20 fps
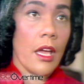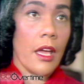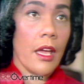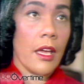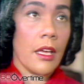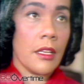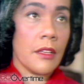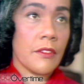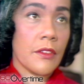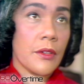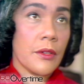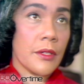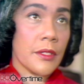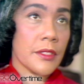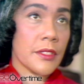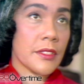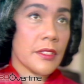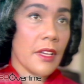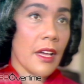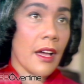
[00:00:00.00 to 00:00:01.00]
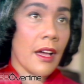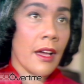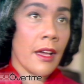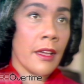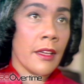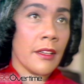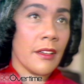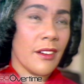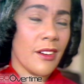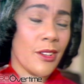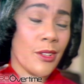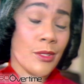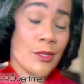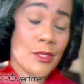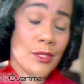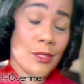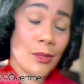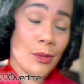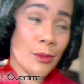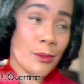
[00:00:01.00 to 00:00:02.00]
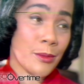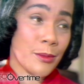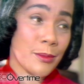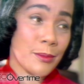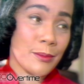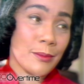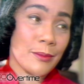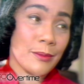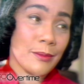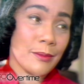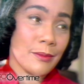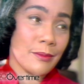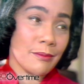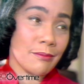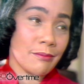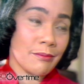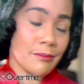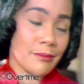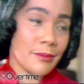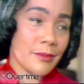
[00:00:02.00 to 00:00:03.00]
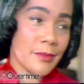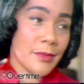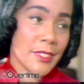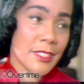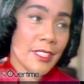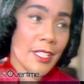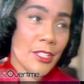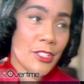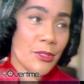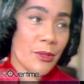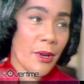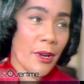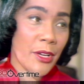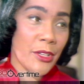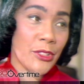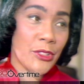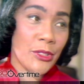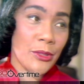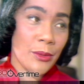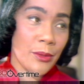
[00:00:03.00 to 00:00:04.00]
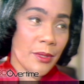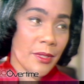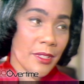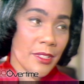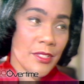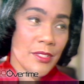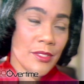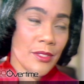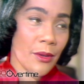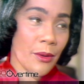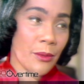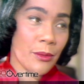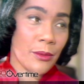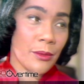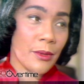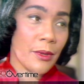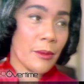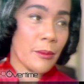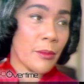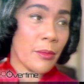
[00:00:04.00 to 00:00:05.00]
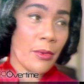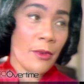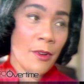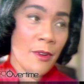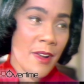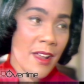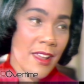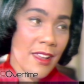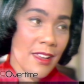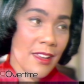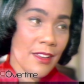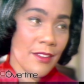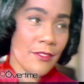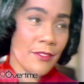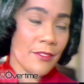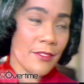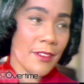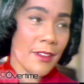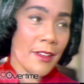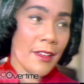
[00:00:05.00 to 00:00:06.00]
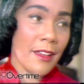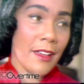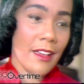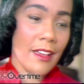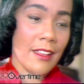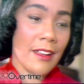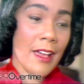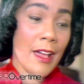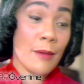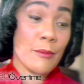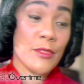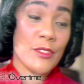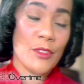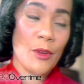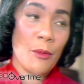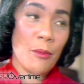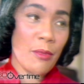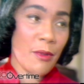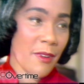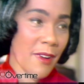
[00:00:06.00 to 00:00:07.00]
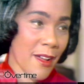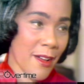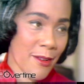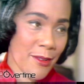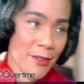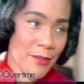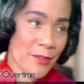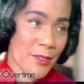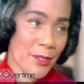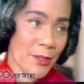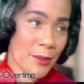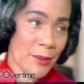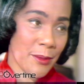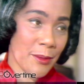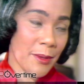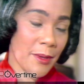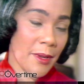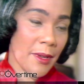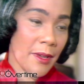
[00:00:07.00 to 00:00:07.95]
And of course, I also said to her, "You are so brave, and I'm so proud of you."